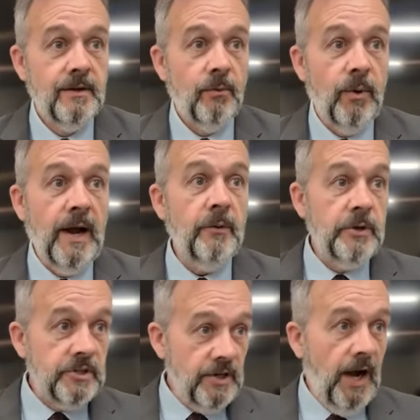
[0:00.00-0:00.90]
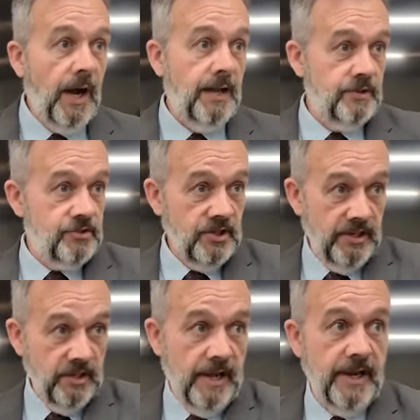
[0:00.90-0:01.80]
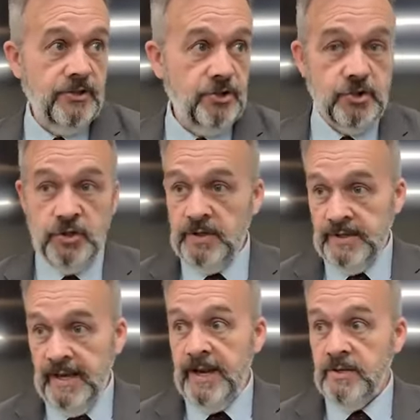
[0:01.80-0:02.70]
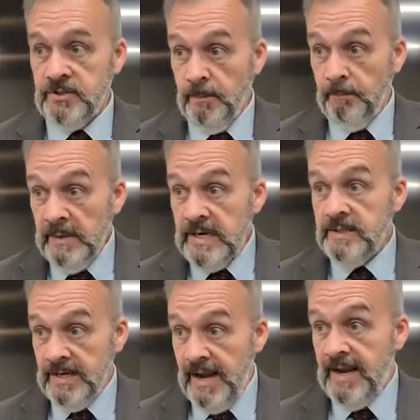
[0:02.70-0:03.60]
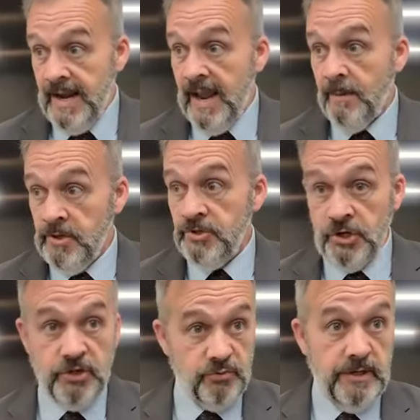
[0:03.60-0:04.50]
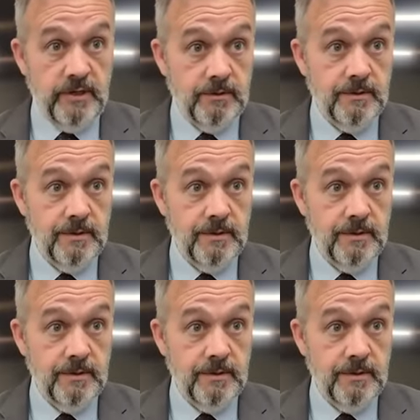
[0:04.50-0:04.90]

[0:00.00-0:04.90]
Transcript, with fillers: Why would God send Elijah to the gate to meet Ahab at Jezreel?